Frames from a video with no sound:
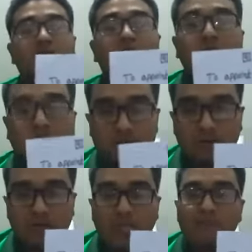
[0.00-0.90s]

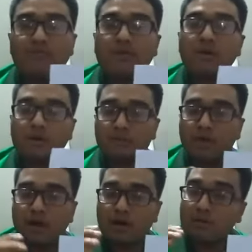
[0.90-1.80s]
so
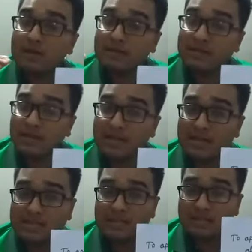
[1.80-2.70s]
the
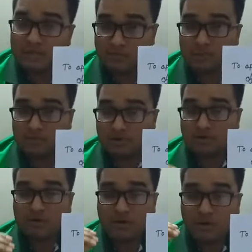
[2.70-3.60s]
election
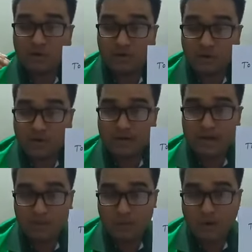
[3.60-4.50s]
commissioner will
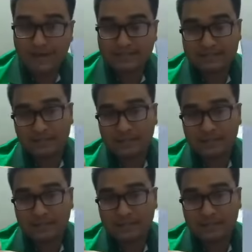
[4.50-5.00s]
appoint